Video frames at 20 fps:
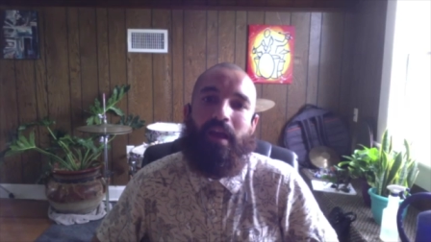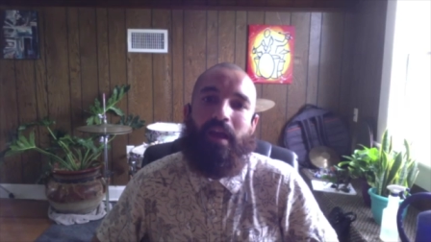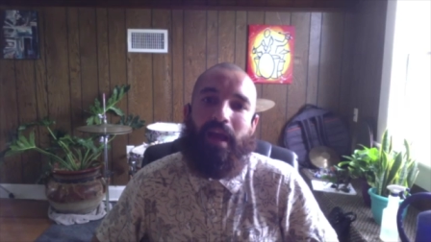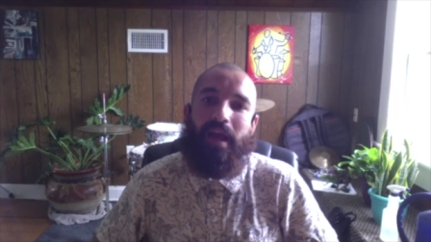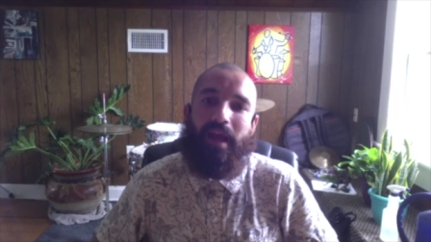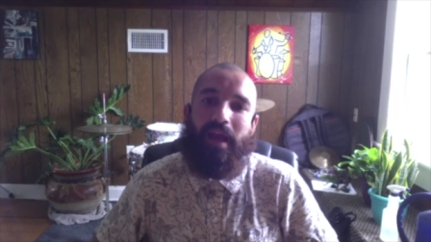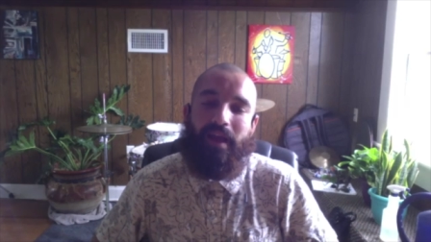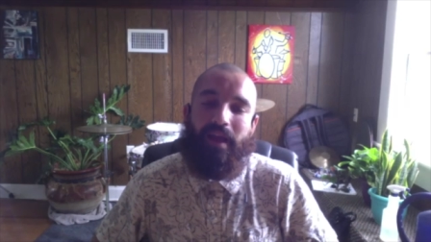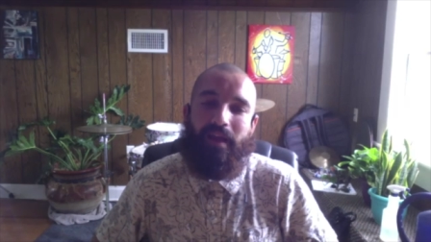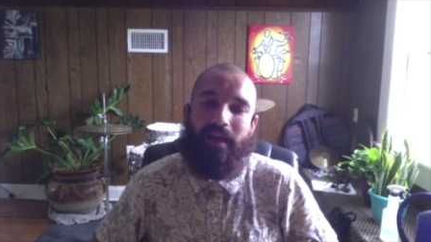
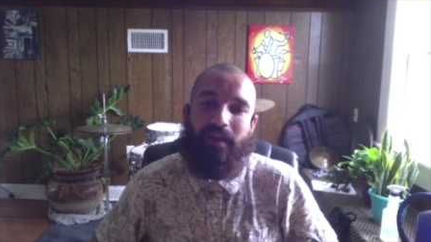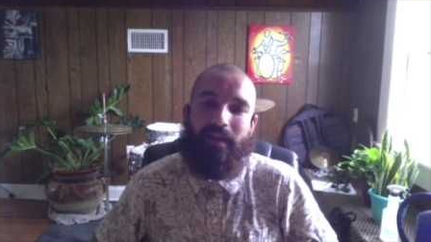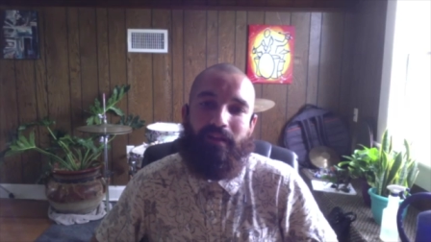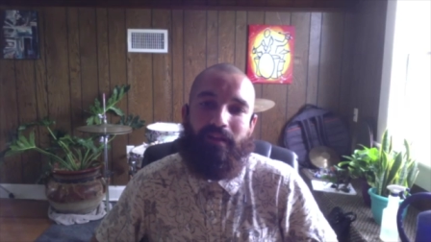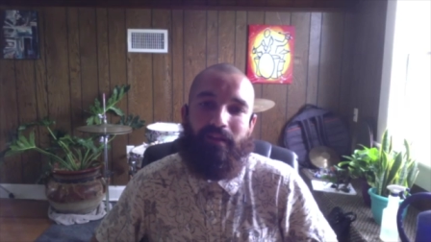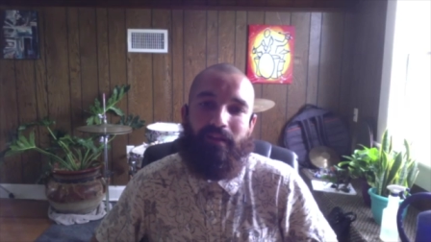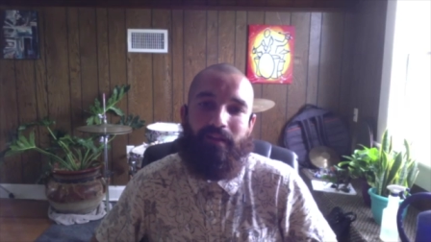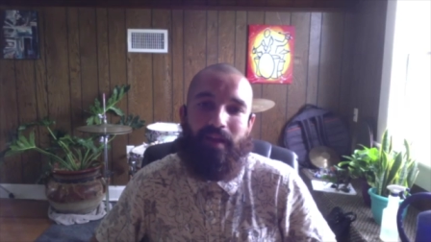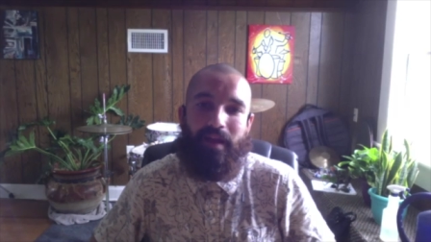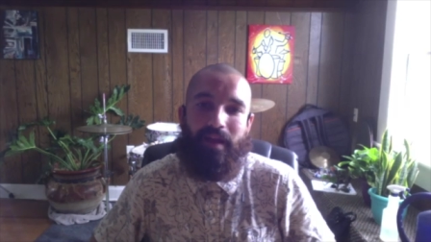
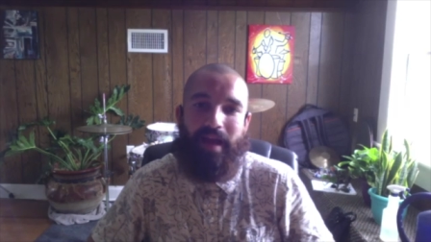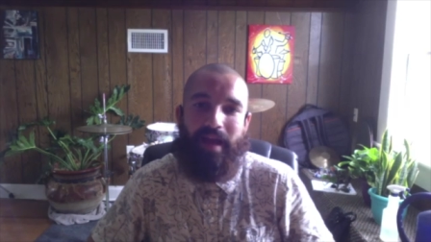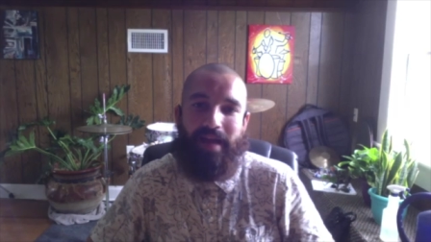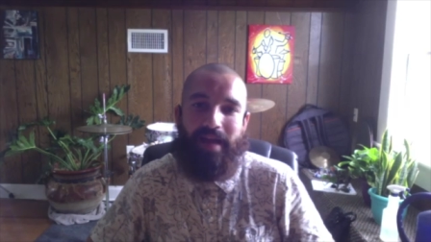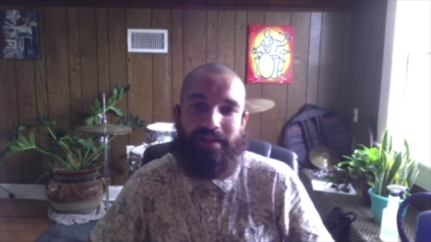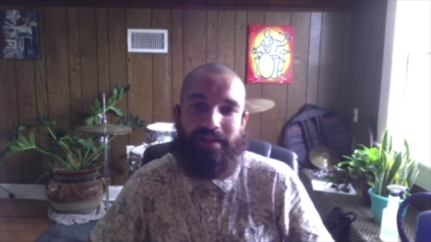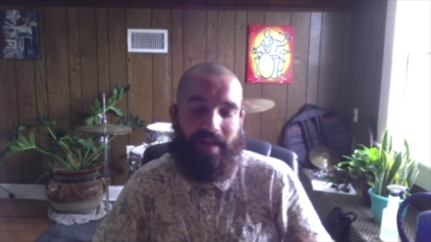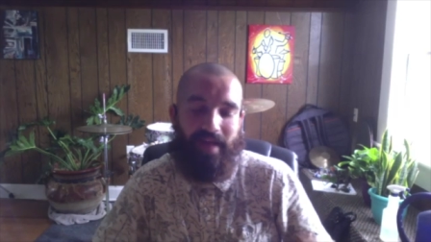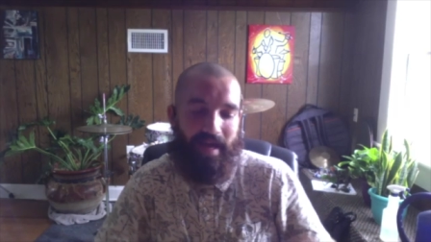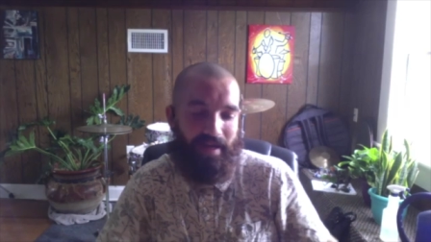and
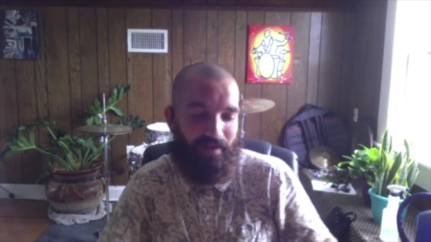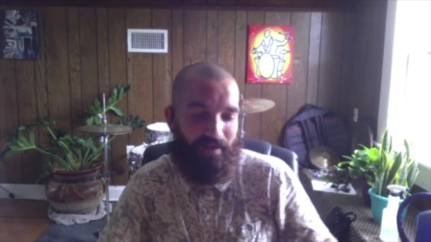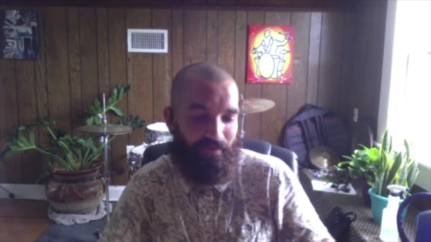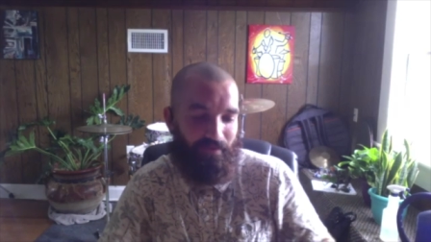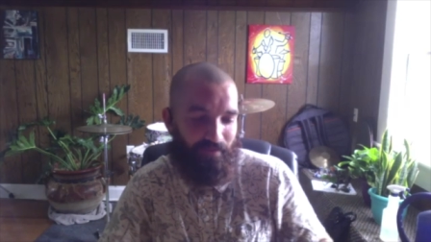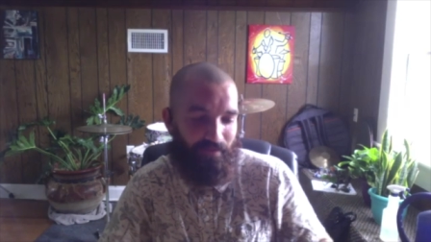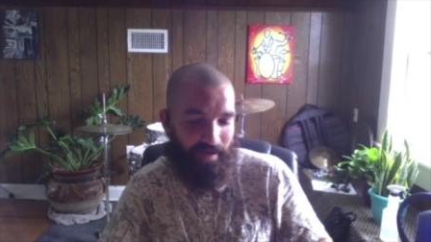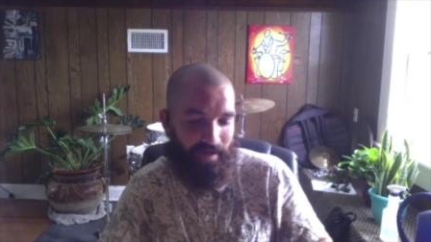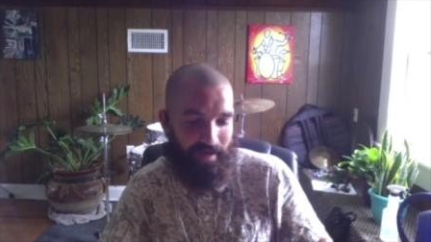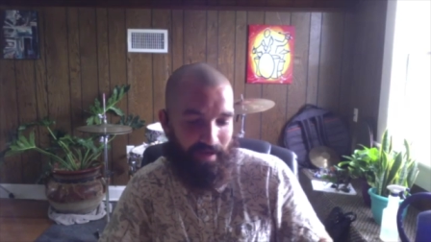as kind of
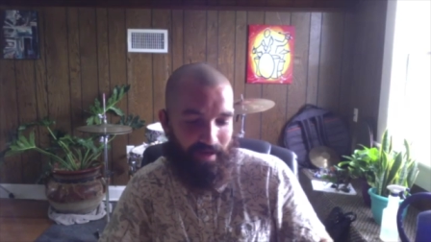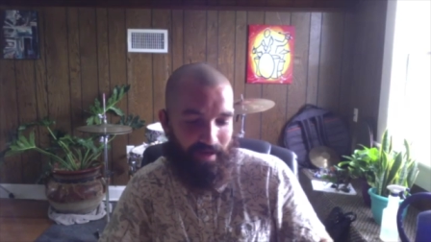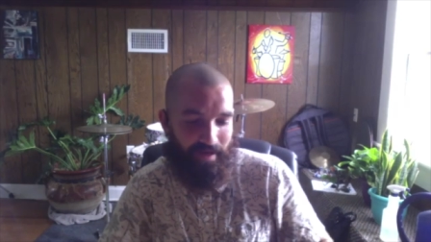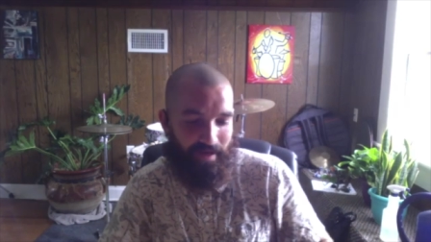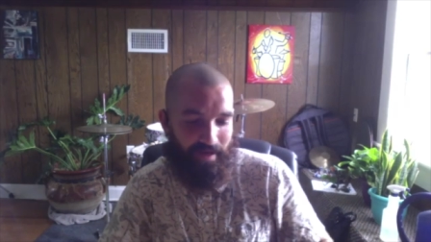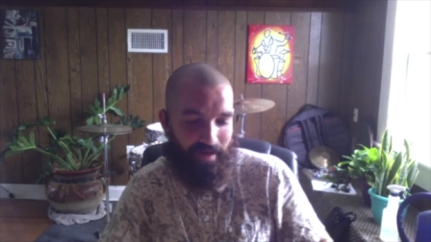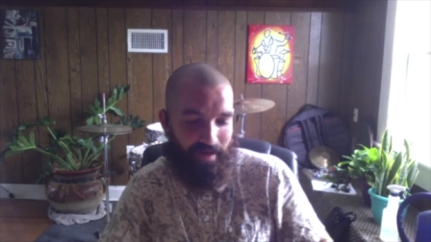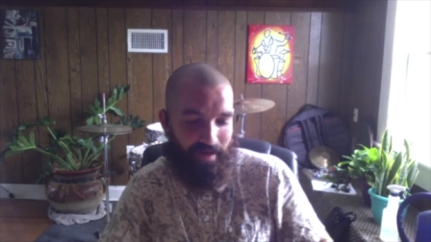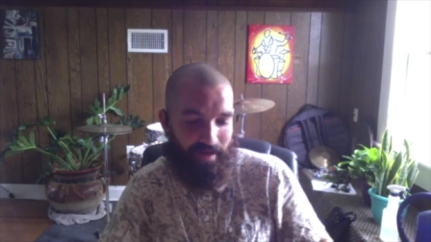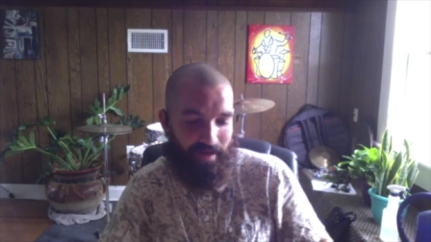like
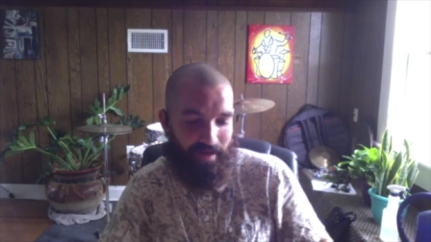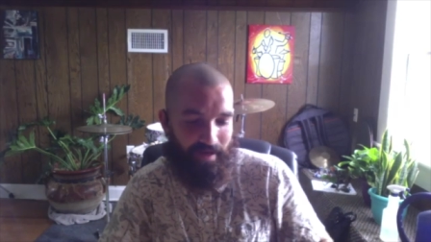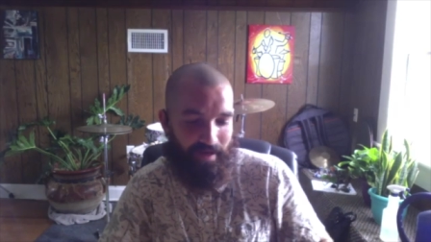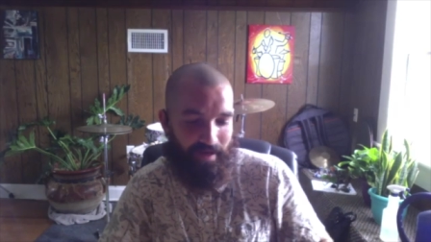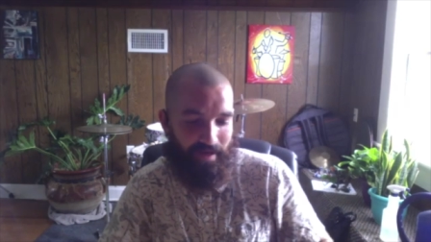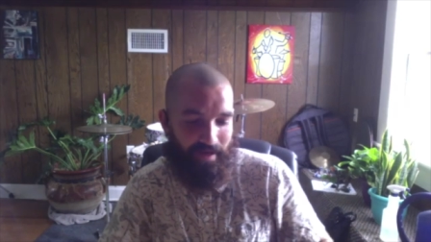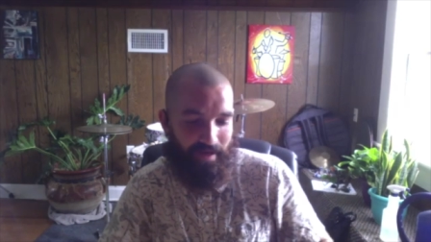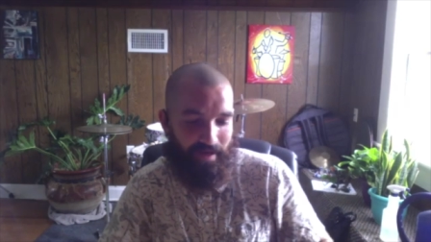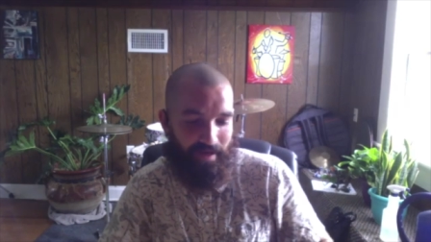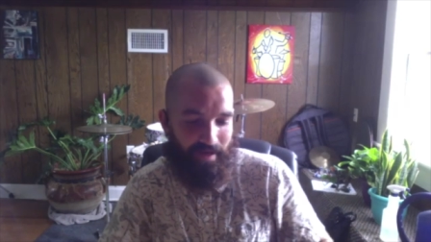
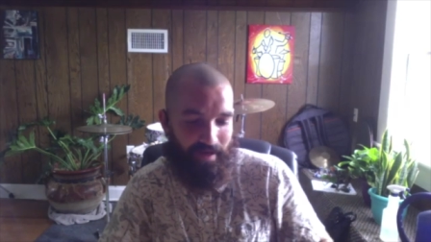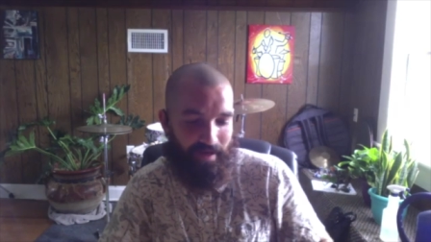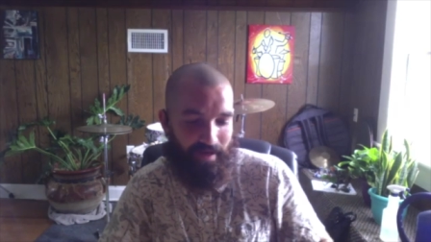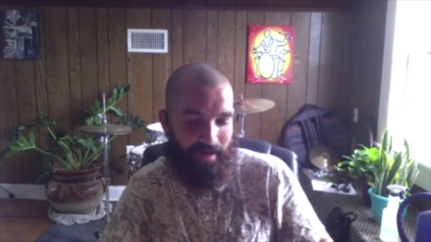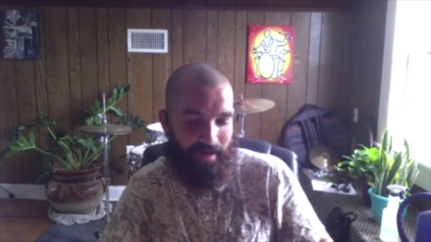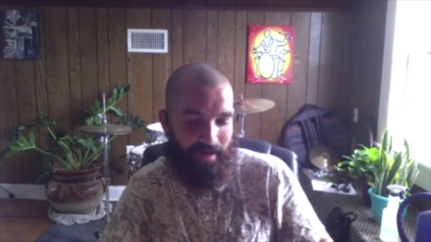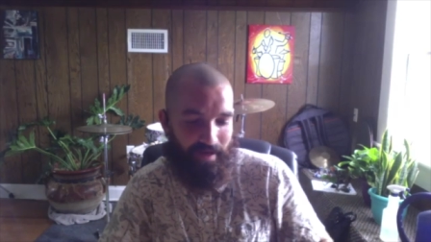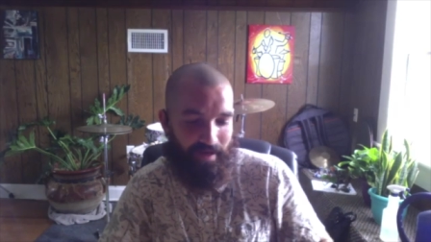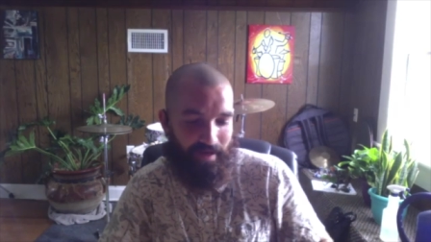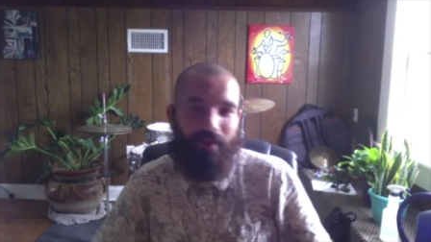
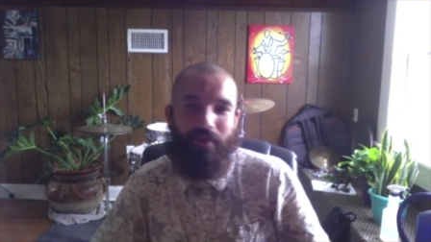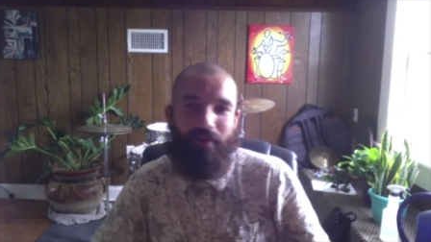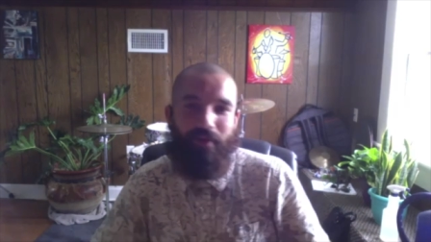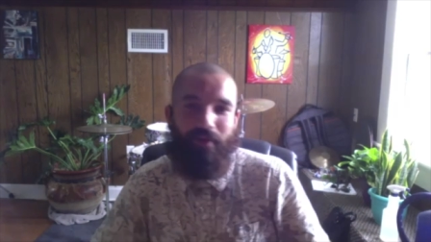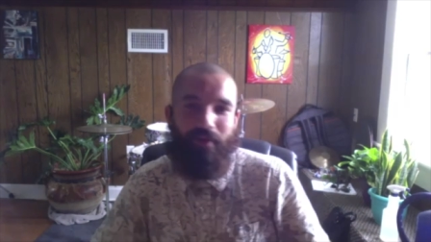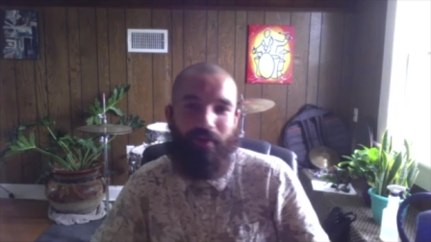you know